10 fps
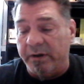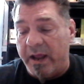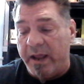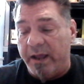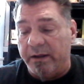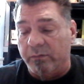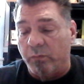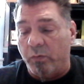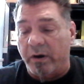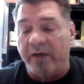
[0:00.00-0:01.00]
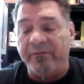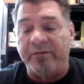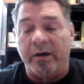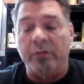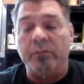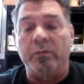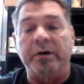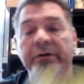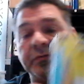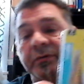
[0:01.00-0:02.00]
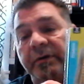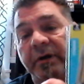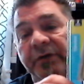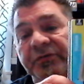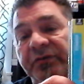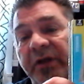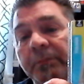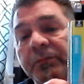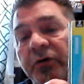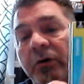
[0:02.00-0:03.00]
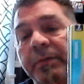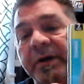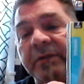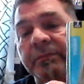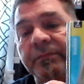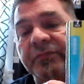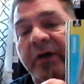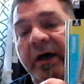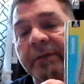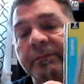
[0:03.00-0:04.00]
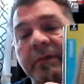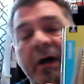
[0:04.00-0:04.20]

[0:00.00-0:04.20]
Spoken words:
and what I found was a step drill bit set.